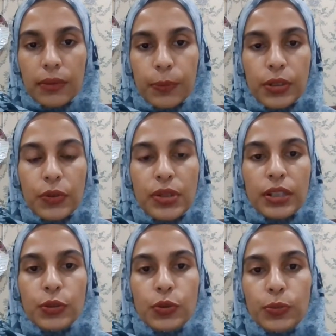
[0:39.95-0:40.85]

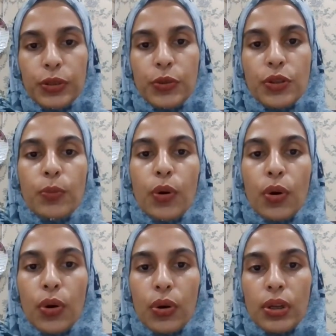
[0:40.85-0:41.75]
producer to produce
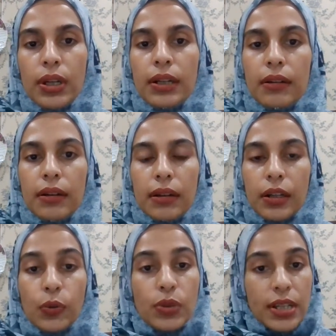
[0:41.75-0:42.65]
more
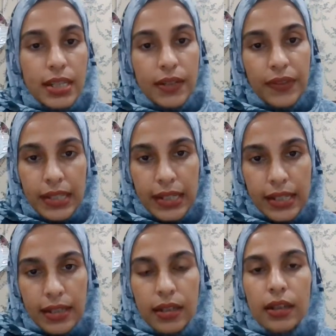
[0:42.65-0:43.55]
goods and
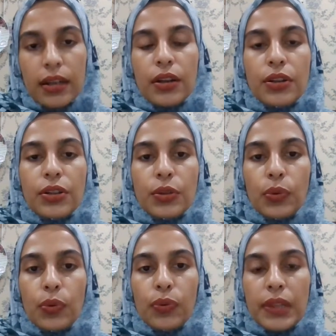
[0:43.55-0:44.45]
services.
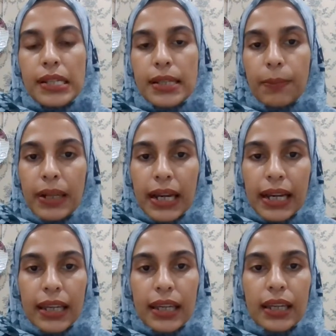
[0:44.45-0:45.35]
So the
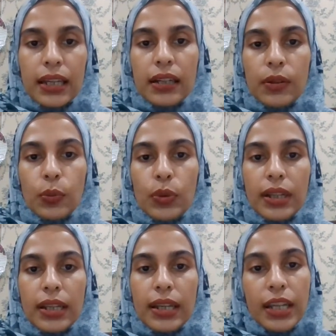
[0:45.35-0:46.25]
supply
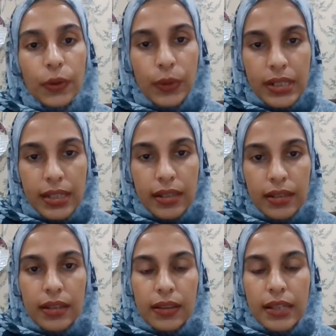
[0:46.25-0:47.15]
will increase.
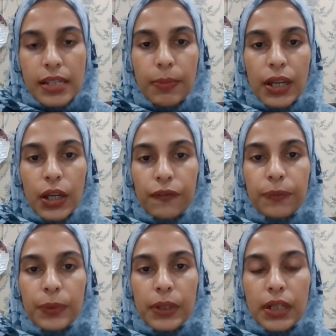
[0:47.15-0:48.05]
The supply of
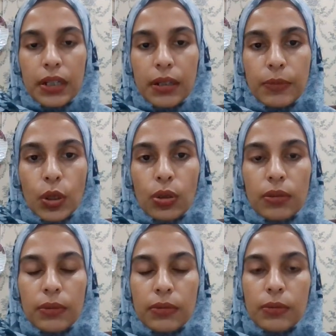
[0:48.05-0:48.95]

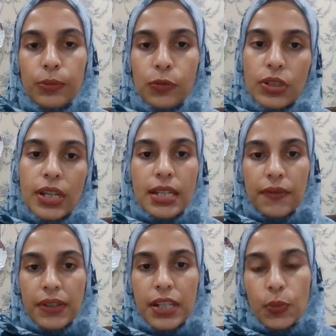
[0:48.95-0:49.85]
goods and
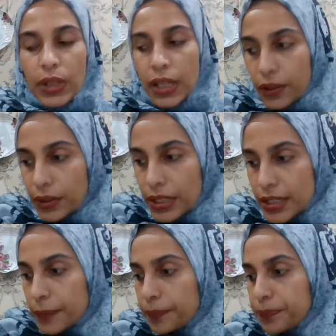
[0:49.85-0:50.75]
services will
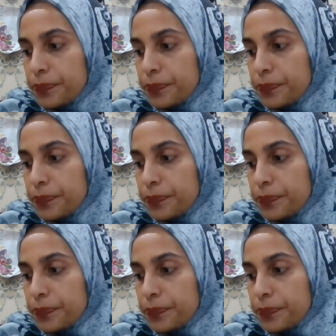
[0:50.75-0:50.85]
increase.